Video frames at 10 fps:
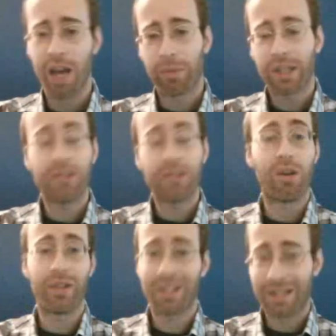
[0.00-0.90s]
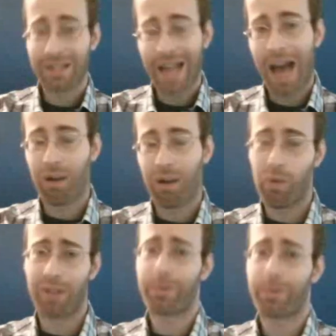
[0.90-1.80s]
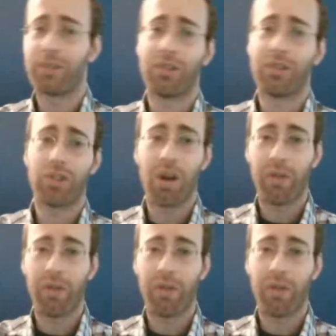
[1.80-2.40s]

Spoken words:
Please know this is not a one-person show.